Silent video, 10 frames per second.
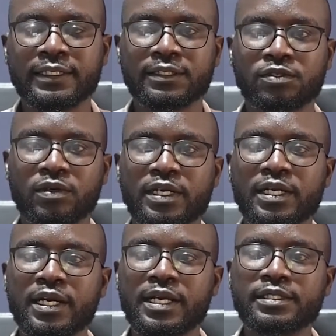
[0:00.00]
So
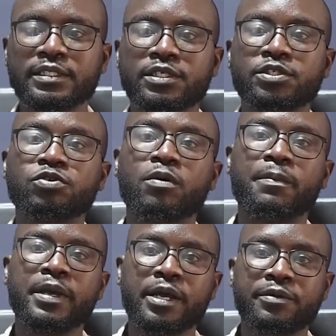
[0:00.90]
analyzing is
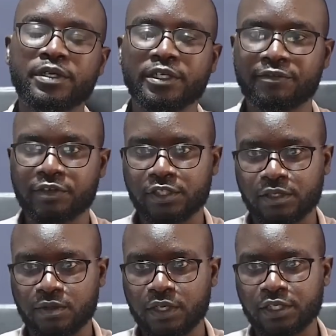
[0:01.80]
comparing different
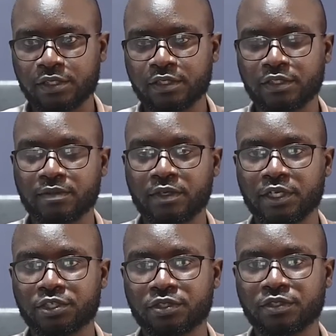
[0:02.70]

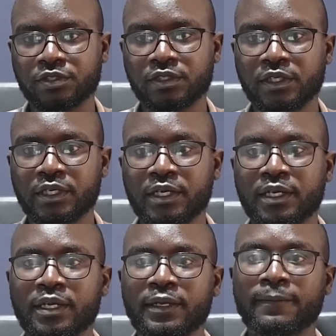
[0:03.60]
simulations.
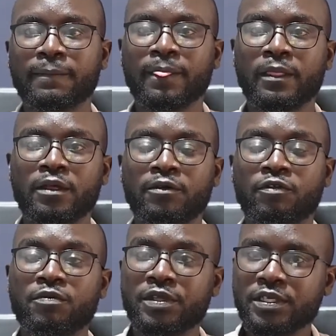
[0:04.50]

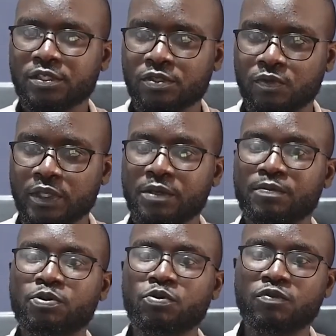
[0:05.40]
From this, we
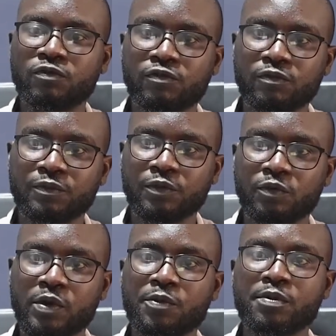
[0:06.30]
improve,
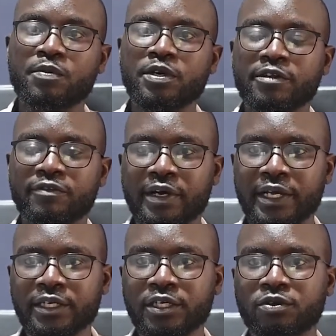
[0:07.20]
where we modify
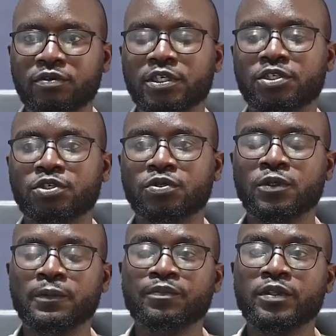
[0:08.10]
in order to
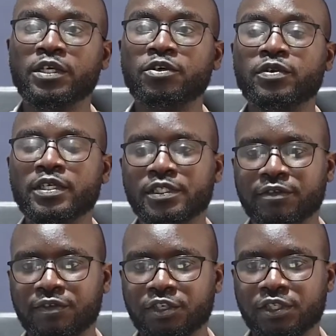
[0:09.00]
increase
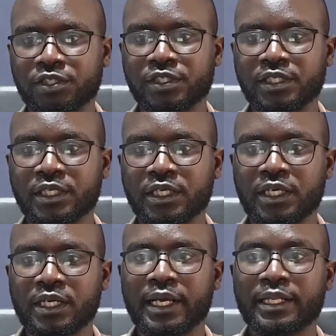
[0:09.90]
efficiency.
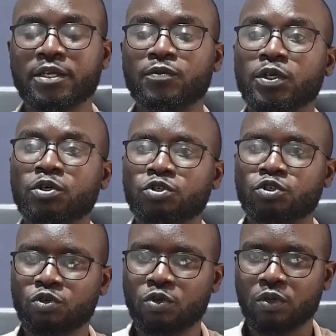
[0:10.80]
And then we
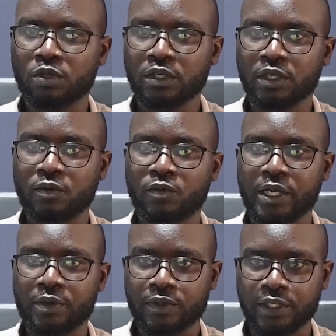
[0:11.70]
control,
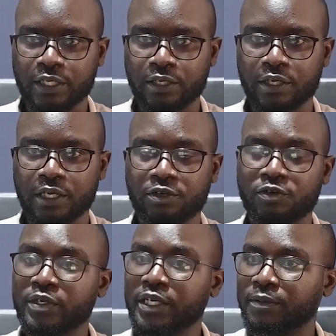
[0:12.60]
where we
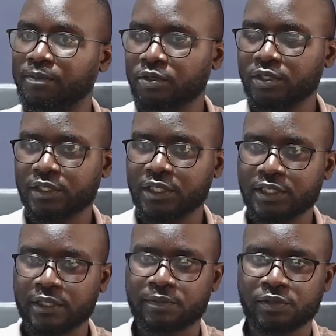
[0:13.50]
create policies
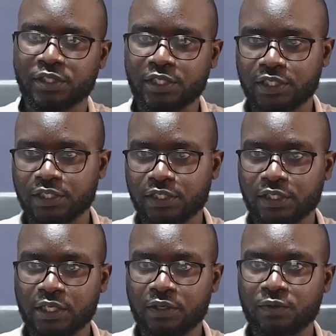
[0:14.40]
and procedures,
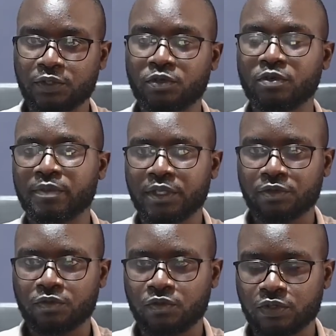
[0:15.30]
which could be
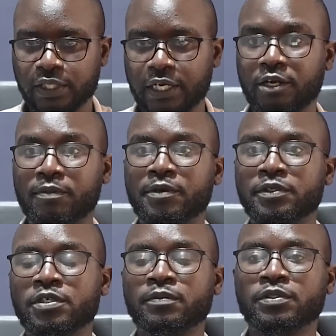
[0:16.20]
through standard
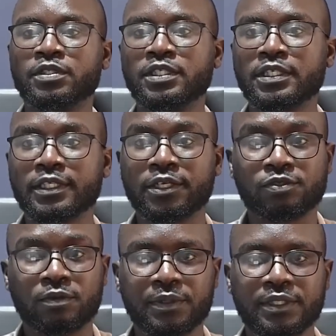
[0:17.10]
operating procedures,
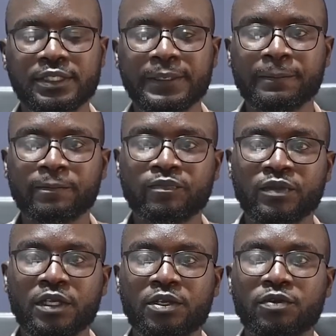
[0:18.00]
SOPs,
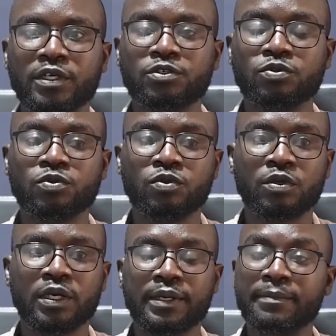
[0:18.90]
in order
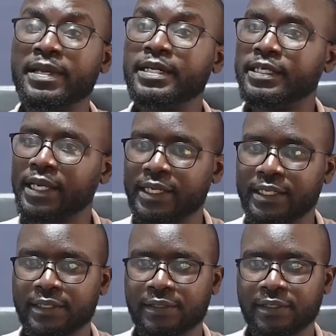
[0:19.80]
to
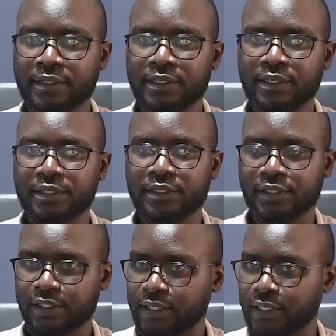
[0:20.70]
maintain
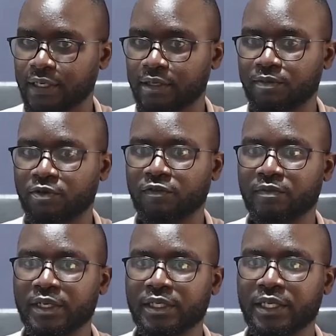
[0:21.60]
this
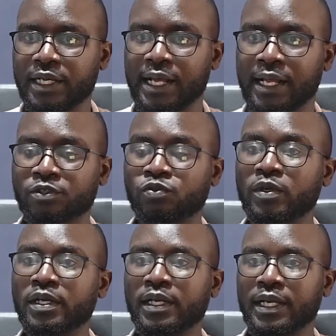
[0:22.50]
improvement, as
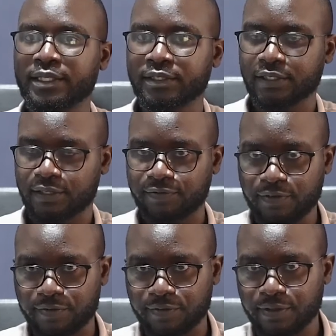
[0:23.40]
well as the
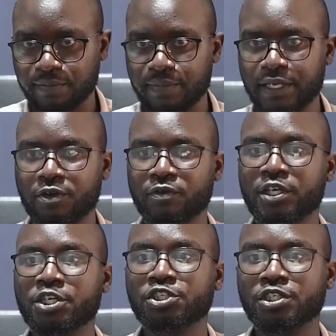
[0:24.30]
fifth being
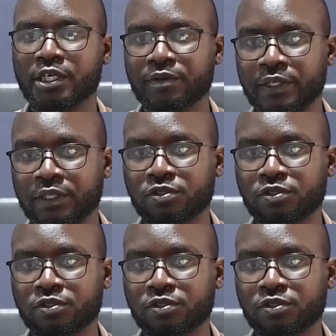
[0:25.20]
re-engineering.